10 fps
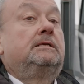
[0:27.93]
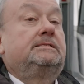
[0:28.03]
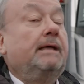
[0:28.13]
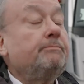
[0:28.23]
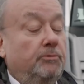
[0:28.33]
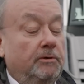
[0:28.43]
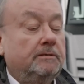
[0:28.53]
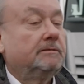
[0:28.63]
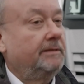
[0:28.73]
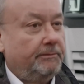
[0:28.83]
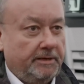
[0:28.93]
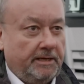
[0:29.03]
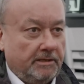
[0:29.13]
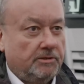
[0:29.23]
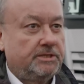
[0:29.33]
Subcooled liquid
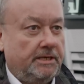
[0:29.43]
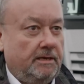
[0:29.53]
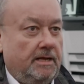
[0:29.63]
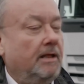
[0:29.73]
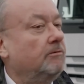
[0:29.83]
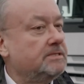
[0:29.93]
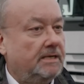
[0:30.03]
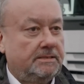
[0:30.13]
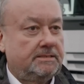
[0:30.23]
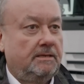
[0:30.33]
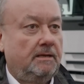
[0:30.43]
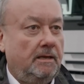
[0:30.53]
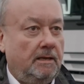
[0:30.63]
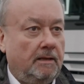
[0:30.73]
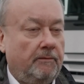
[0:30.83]
hydrogen allows us
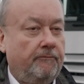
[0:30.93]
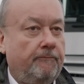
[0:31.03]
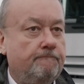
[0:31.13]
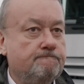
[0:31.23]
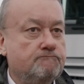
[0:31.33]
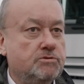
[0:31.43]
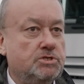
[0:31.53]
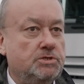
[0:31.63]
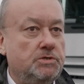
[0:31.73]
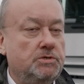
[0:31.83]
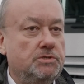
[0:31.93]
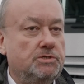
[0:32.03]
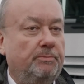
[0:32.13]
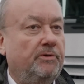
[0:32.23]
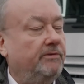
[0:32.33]
uh, to,
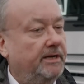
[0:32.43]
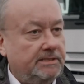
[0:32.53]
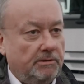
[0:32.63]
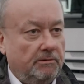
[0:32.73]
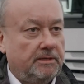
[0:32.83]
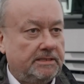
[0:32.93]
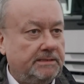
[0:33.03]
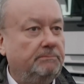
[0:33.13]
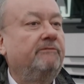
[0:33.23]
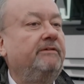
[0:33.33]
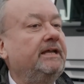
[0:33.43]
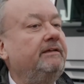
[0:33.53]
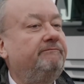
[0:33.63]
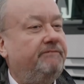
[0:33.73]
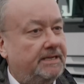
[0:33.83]
to provide to our customer
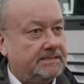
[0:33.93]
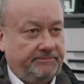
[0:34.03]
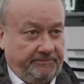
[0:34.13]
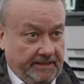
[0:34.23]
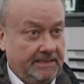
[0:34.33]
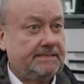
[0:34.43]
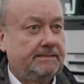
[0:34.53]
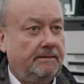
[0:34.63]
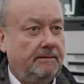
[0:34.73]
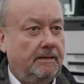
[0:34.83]
very fast fills,